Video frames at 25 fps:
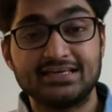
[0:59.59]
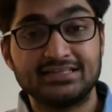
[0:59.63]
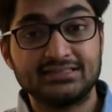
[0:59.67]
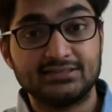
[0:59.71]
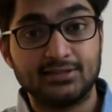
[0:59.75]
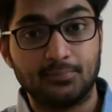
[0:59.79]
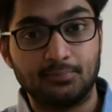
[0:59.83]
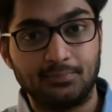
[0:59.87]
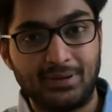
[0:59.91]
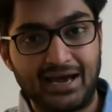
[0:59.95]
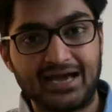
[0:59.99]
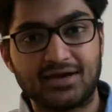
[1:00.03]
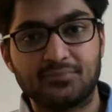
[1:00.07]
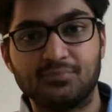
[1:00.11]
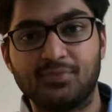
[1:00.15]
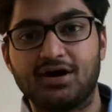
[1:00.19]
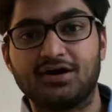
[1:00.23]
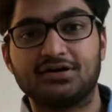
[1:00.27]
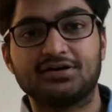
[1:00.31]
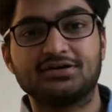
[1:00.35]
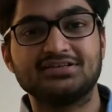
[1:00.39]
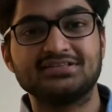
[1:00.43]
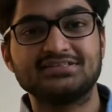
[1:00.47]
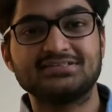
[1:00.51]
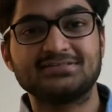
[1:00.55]
the back
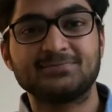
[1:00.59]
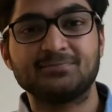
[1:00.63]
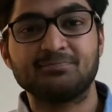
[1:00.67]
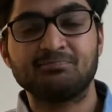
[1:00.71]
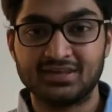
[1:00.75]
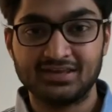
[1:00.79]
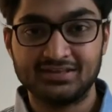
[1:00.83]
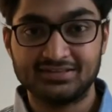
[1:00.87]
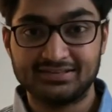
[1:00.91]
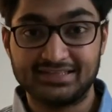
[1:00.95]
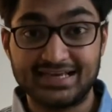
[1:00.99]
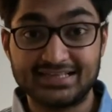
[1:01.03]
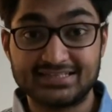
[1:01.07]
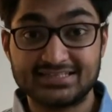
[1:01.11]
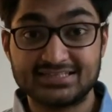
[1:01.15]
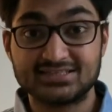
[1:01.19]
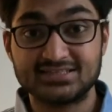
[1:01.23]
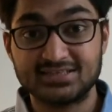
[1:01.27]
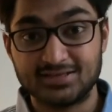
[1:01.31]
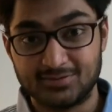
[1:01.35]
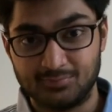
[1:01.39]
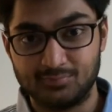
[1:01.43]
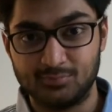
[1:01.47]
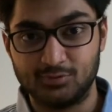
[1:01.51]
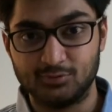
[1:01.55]
markers. That's
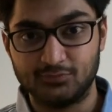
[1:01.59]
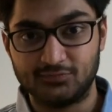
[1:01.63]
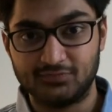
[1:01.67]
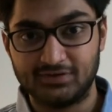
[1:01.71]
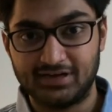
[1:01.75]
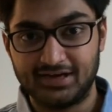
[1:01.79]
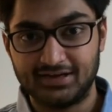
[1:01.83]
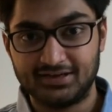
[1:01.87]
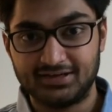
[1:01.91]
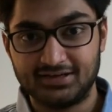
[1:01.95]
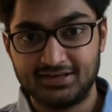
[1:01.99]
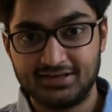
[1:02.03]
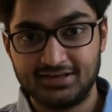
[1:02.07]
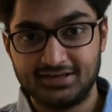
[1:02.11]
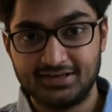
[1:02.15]
blue flag.